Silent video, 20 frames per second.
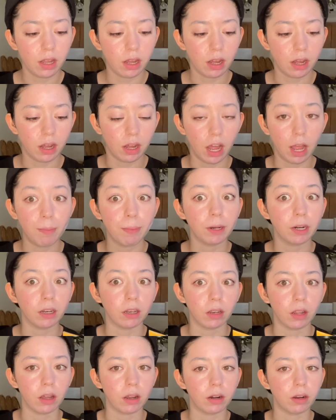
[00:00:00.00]
I put a
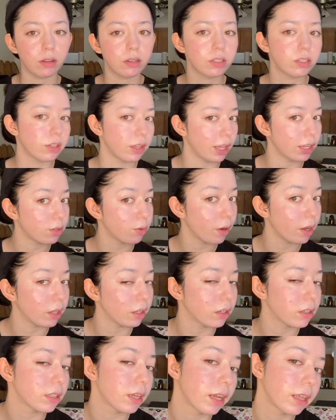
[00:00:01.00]
lot on, so that's why it
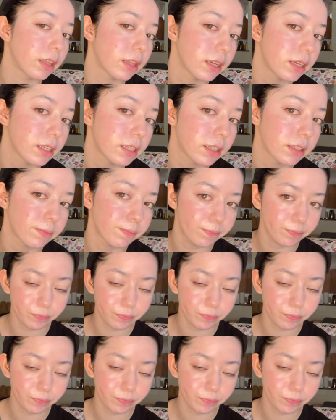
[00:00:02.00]
looks like this.